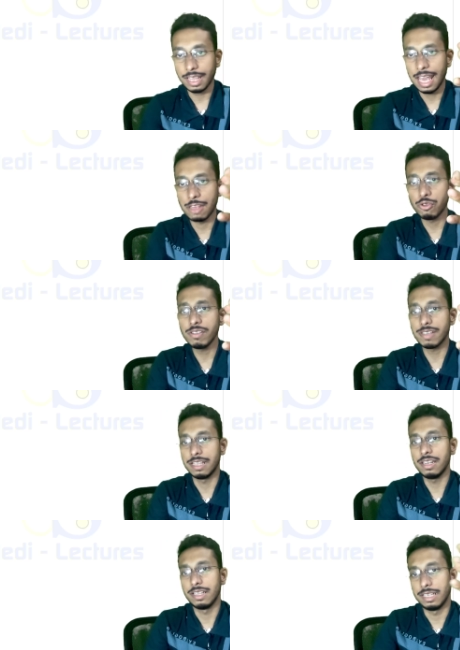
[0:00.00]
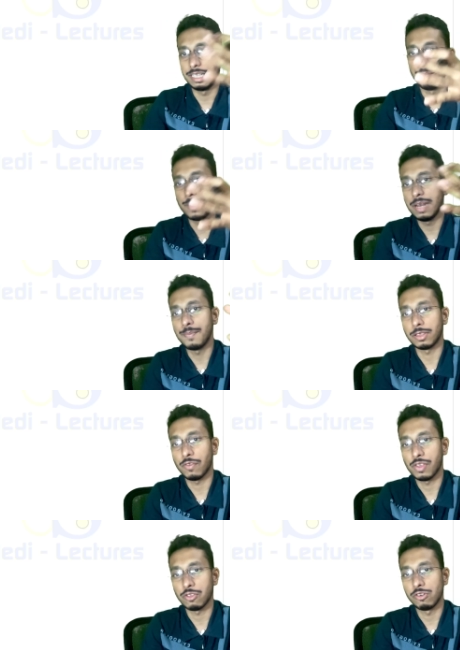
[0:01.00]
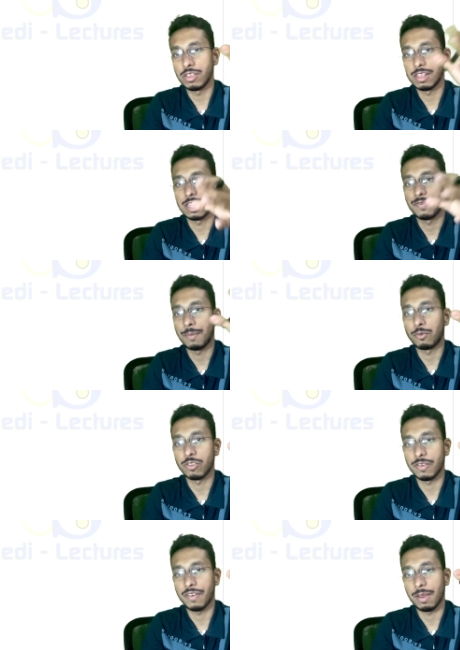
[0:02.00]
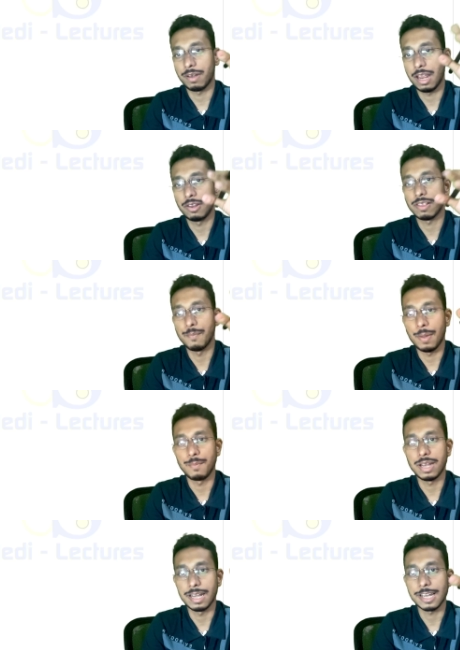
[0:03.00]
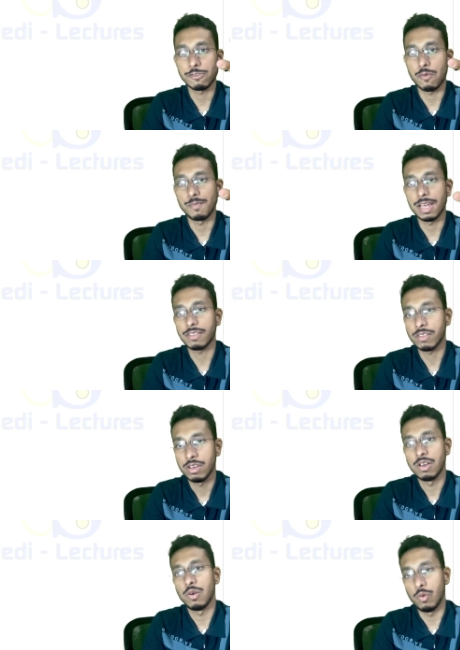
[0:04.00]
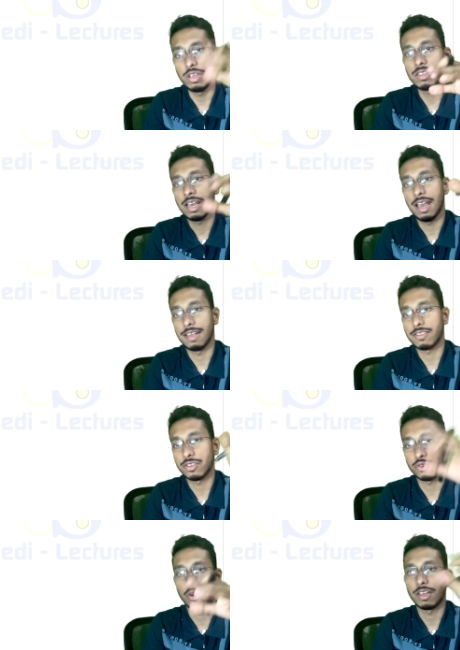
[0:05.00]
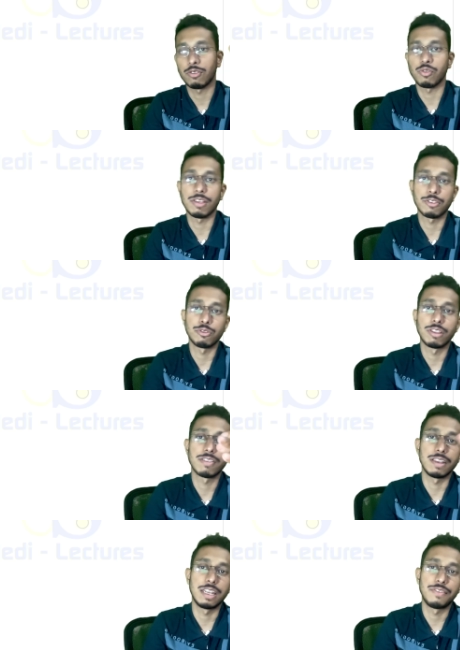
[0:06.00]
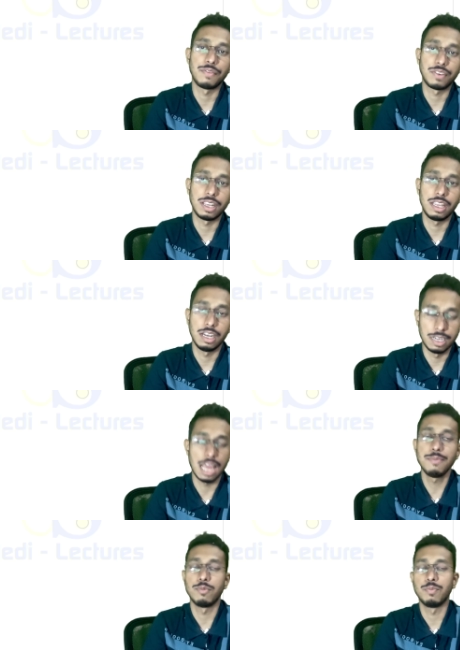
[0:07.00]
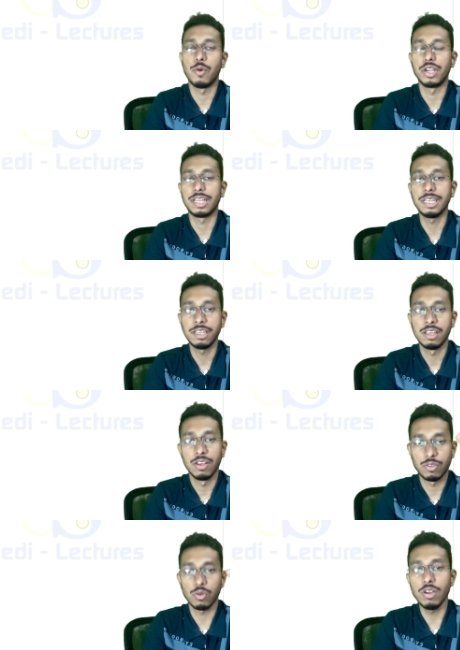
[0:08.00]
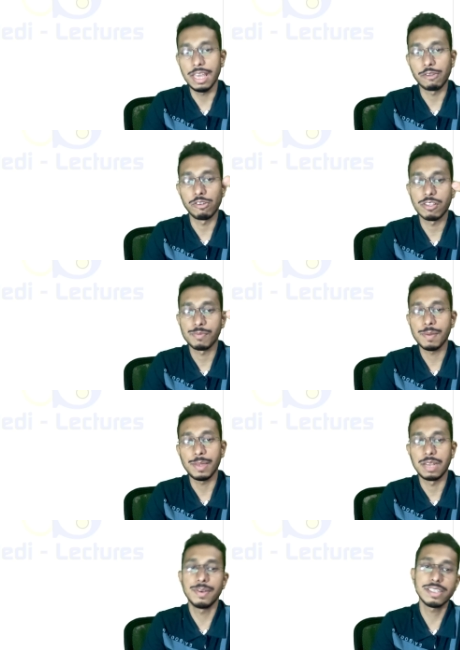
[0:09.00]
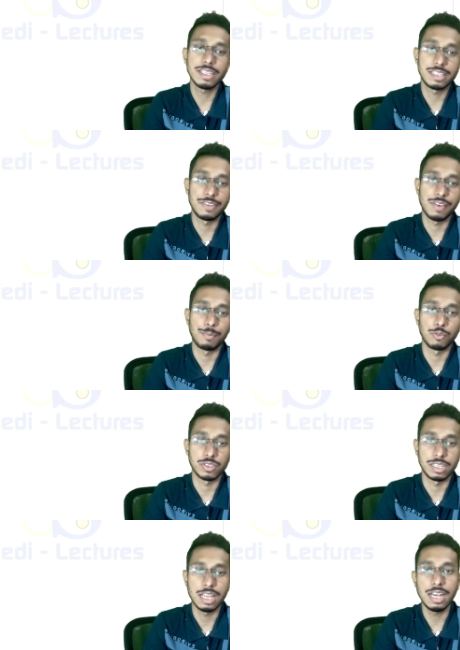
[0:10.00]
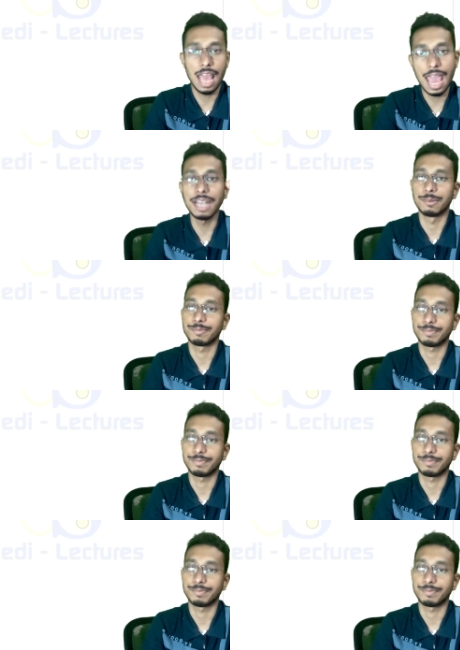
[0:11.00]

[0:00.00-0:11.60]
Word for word: as you seen, in the main pathophysiology, C5 to C9 is the membrane attack complex, which has strong association with the CD59 moiety. So, eculizumab inhibits the C5 to C9 and,